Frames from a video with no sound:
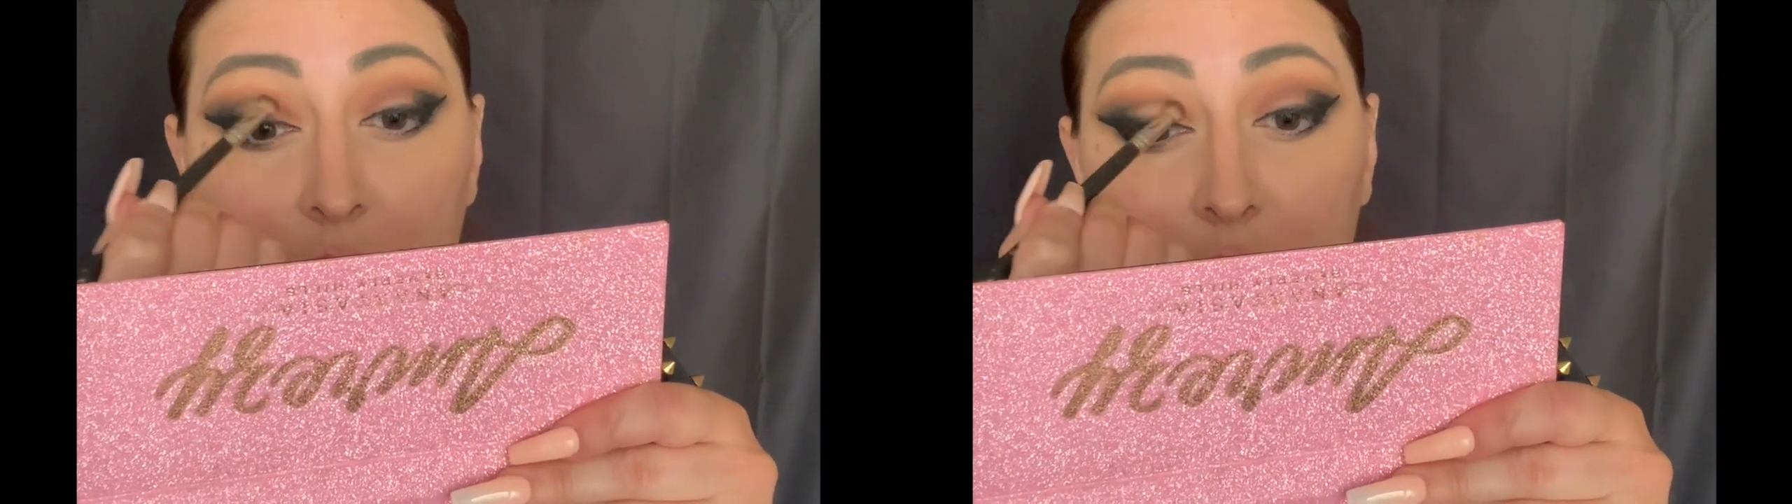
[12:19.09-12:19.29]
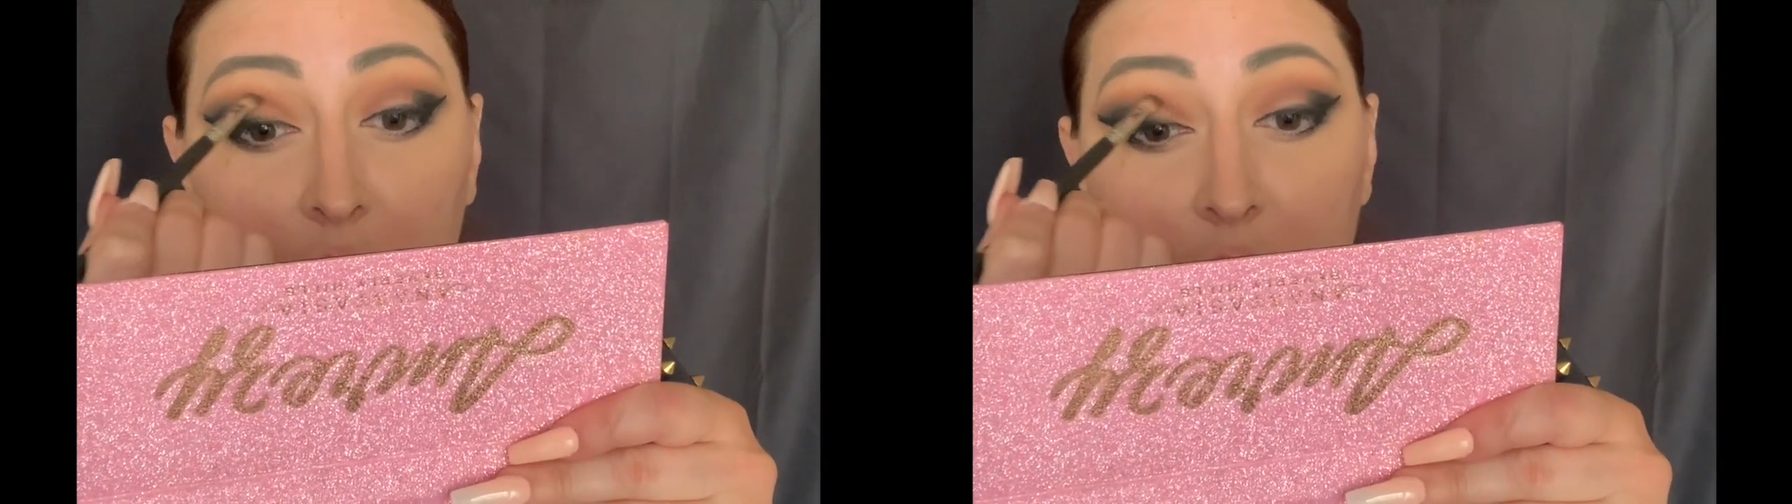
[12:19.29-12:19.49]

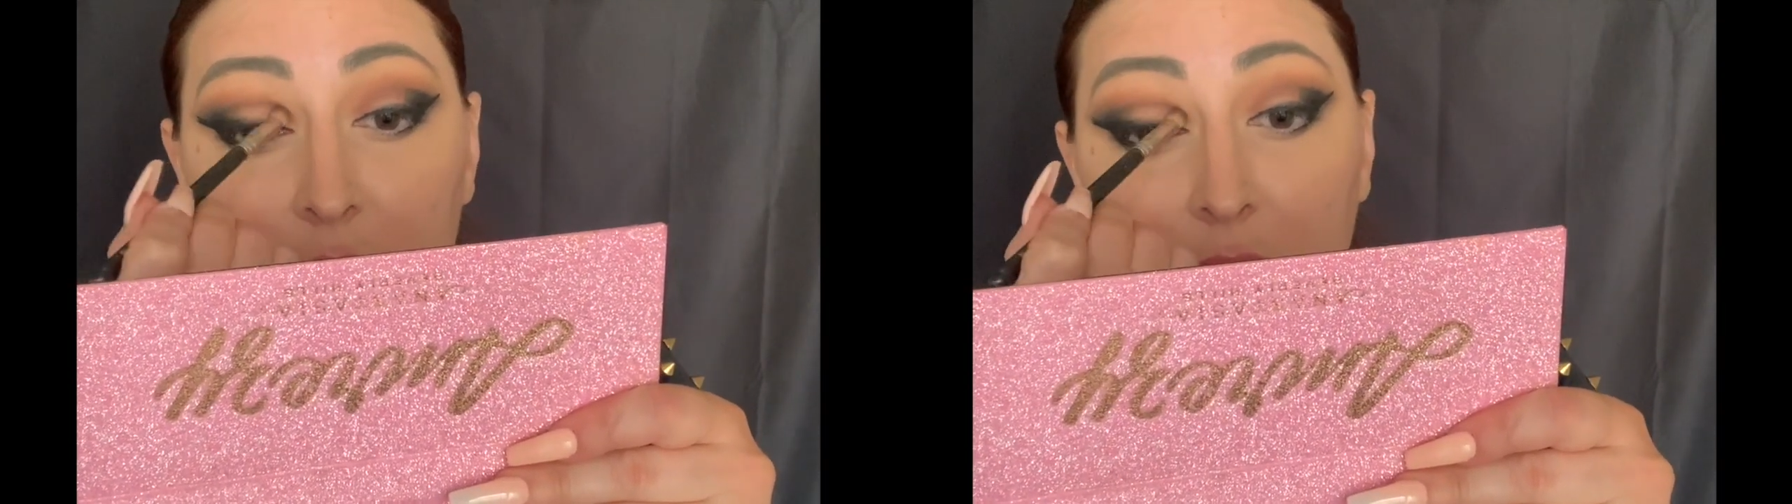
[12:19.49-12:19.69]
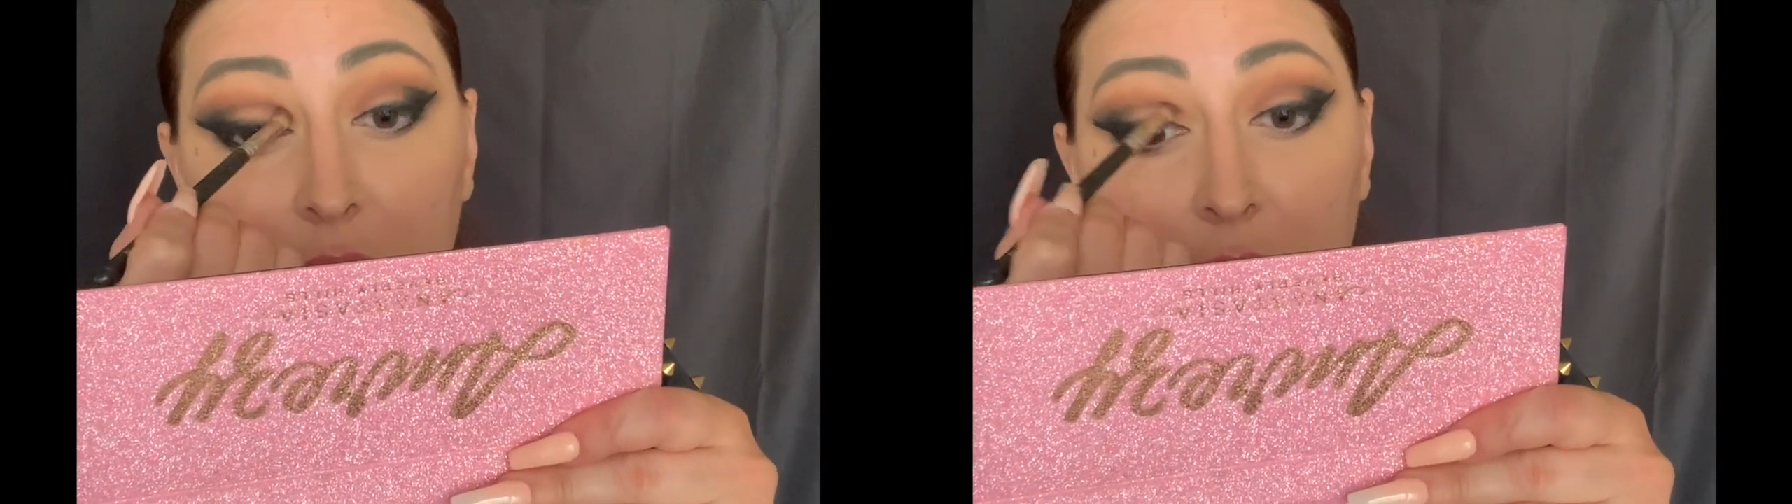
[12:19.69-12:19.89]
just
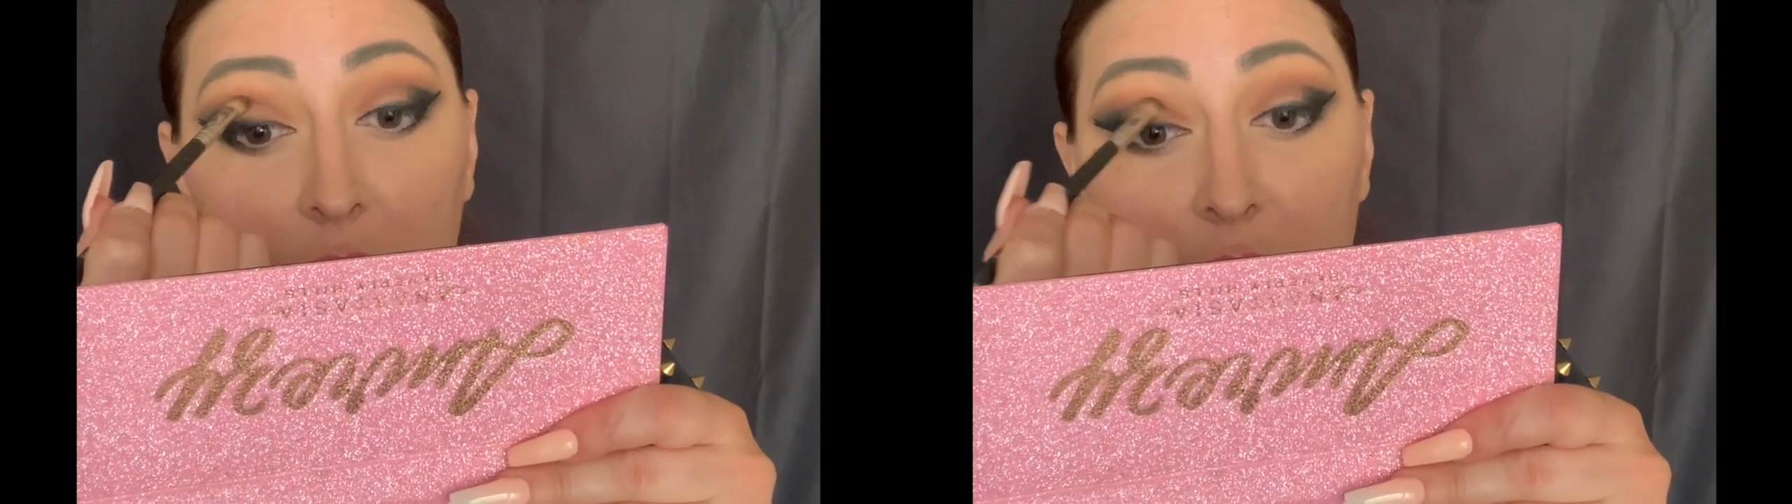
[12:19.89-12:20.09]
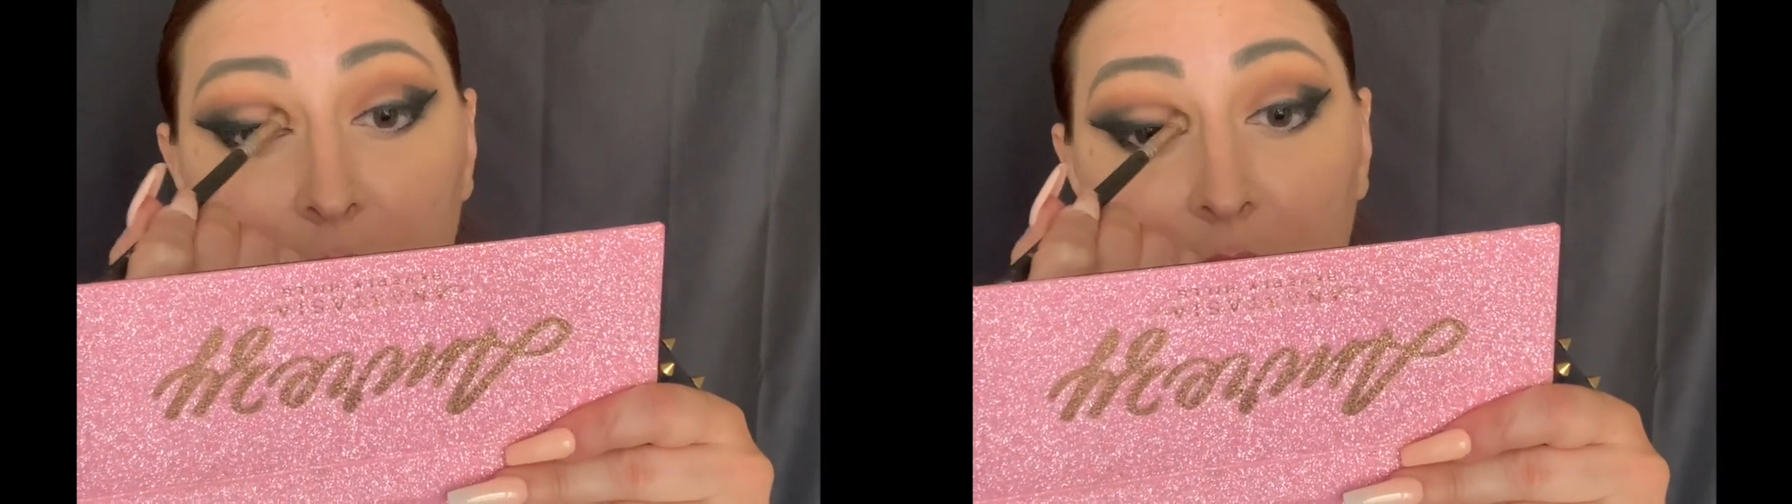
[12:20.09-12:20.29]
the
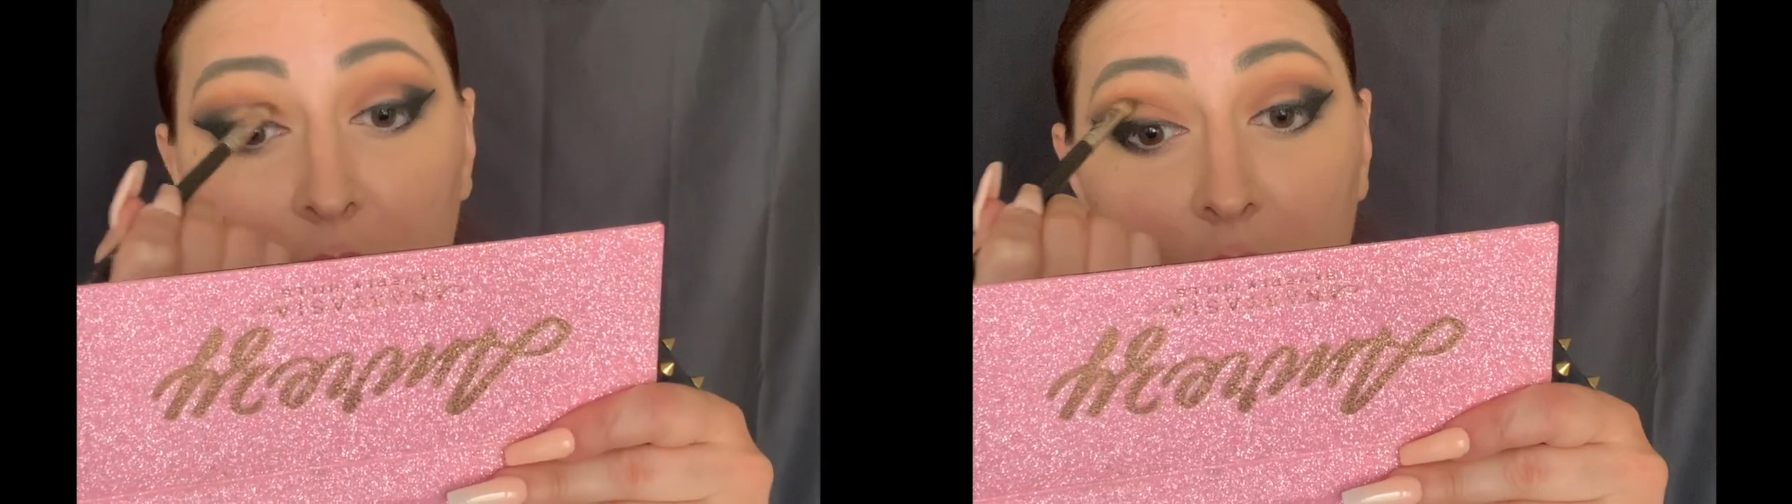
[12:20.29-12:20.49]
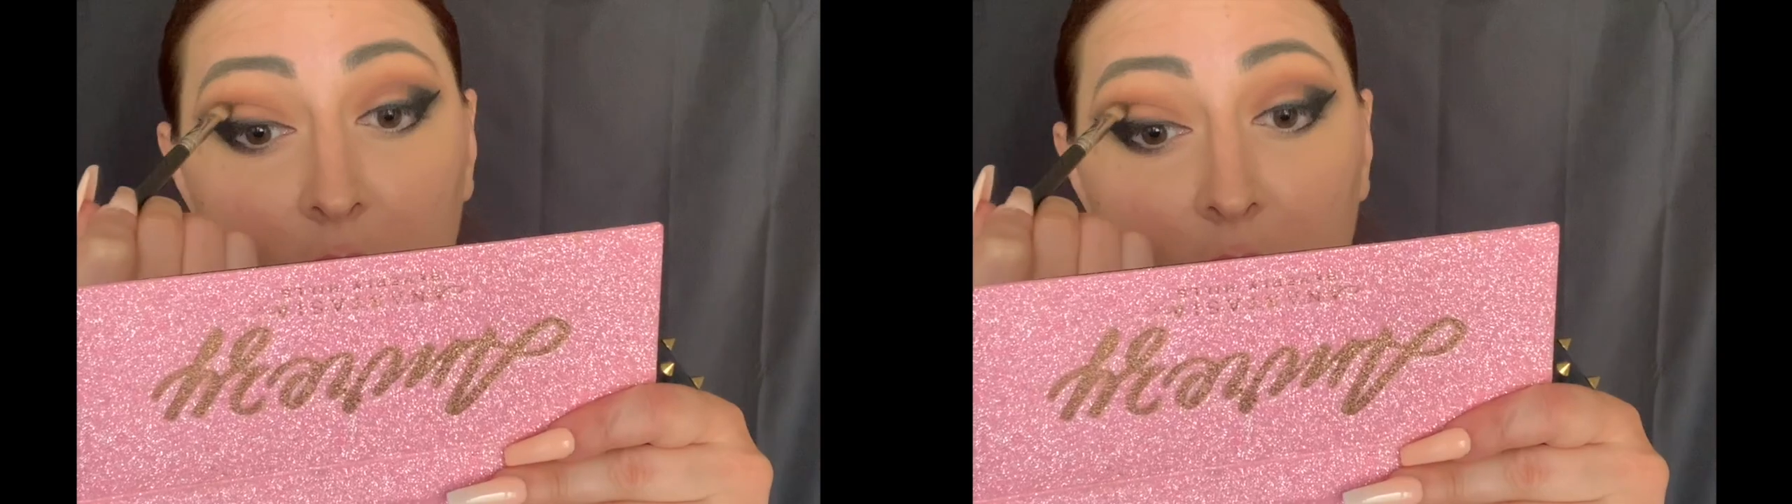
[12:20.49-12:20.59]
lightest bit.